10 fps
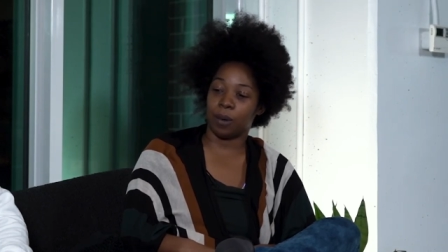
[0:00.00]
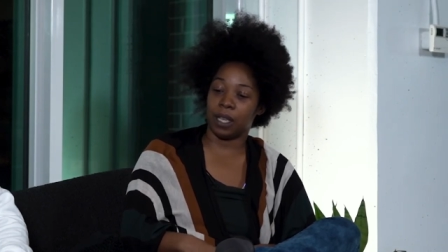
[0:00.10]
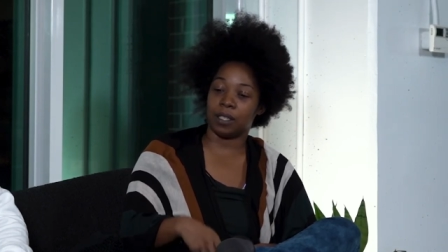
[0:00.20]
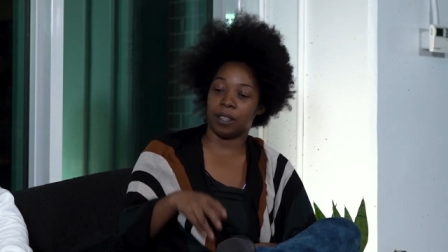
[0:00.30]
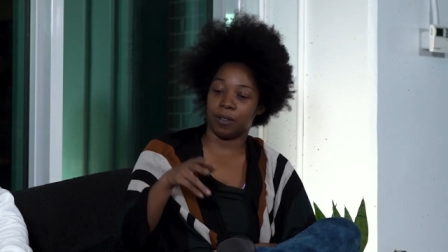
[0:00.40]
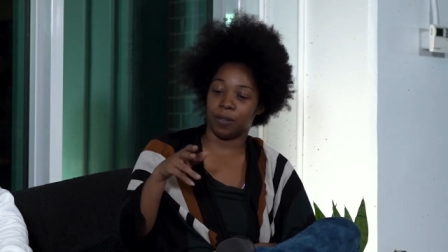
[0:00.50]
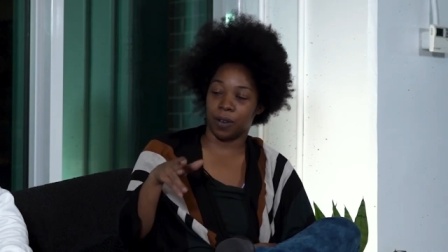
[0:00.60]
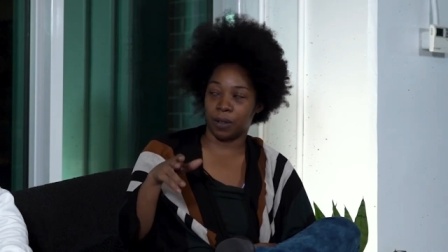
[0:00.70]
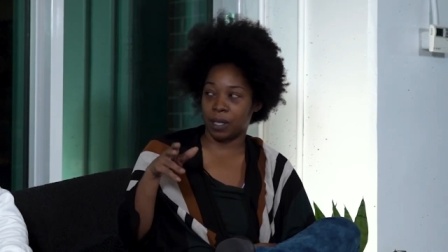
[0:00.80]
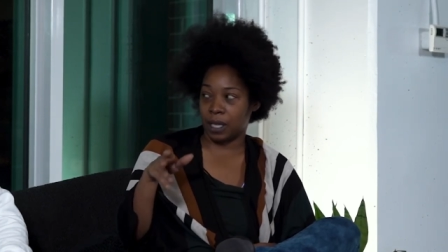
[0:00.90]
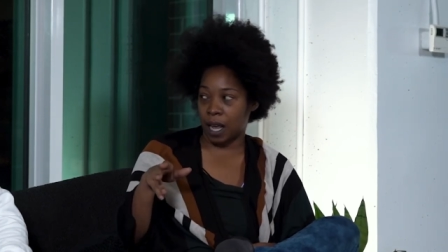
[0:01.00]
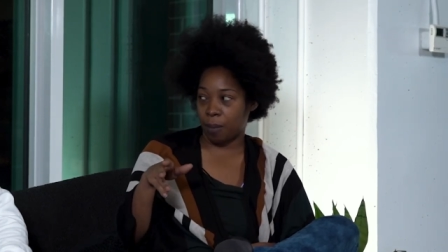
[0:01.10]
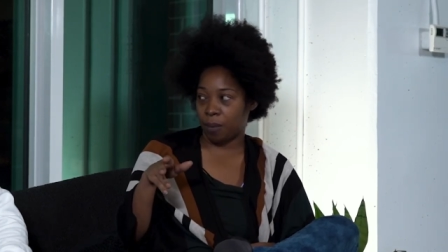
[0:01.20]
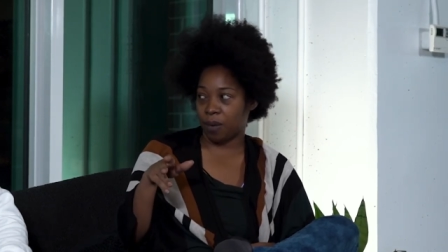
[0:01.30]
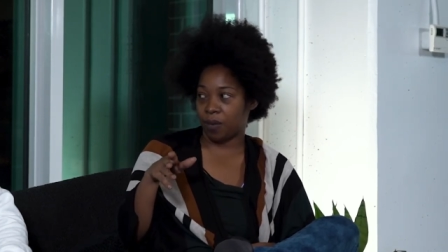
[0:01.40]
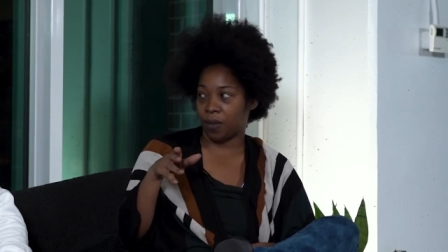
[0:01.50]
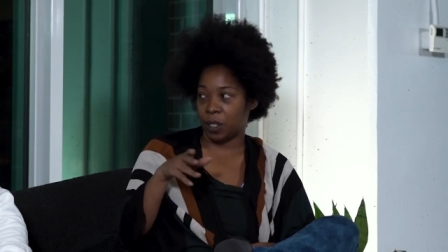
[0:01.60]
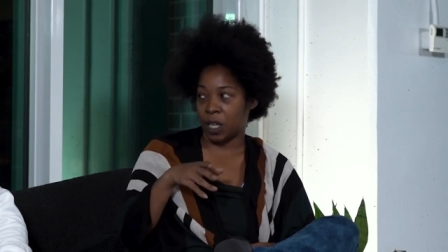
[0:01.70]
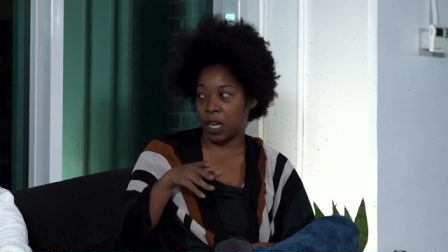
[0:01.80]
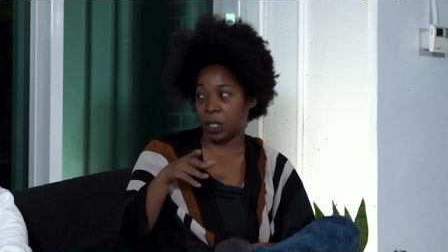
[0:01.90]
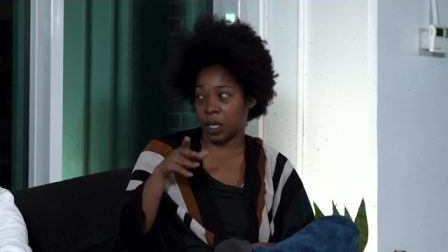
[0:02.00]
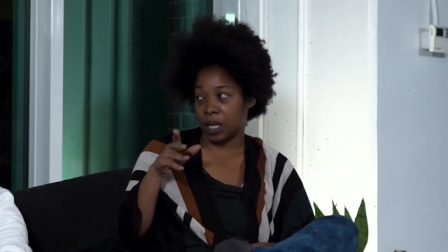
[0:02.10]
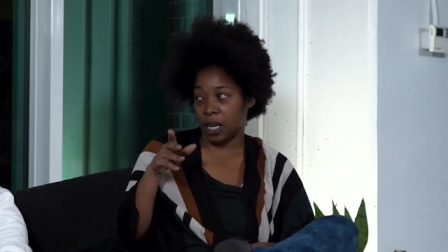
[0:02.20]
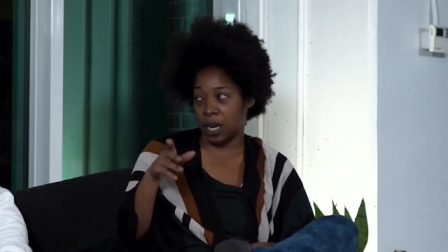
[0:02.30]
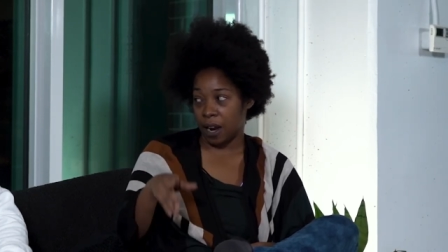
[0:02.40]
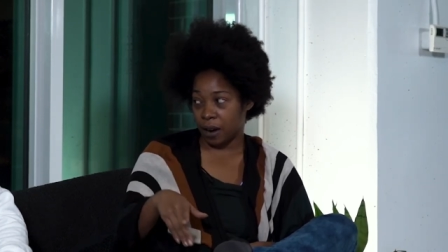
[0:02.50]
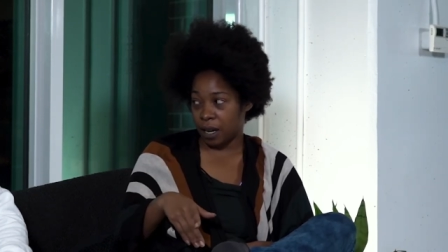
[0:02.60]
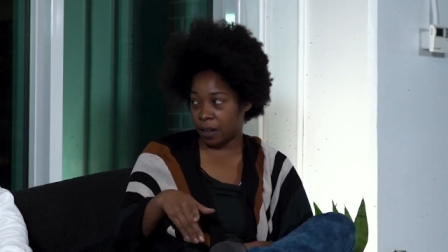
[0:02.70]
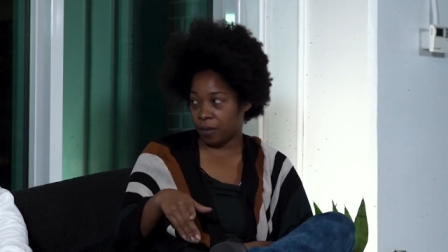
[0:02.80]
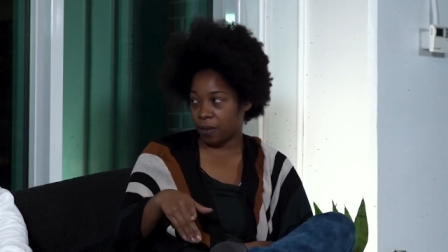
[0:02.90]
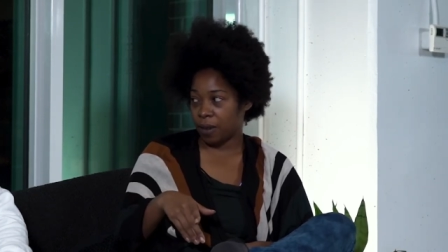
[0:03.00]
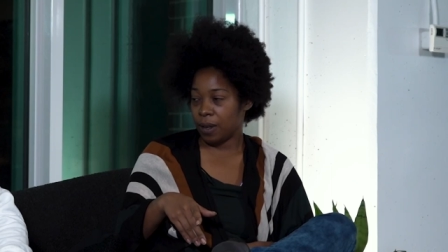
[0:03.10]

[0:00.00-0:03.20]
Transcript: is the first step for changing the narrative